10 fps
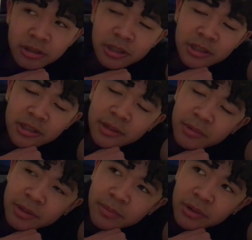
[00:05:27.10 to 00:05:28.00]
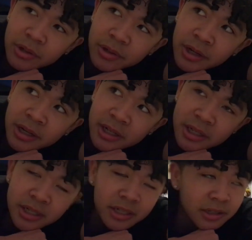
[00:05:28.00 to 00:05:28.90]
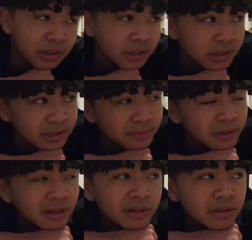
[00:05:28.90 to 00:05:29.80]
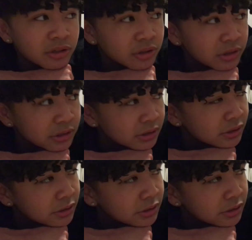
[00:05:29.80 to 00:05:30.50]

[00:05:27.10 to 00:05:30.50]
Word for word: Just something, bro. A hug or just some cuddles or.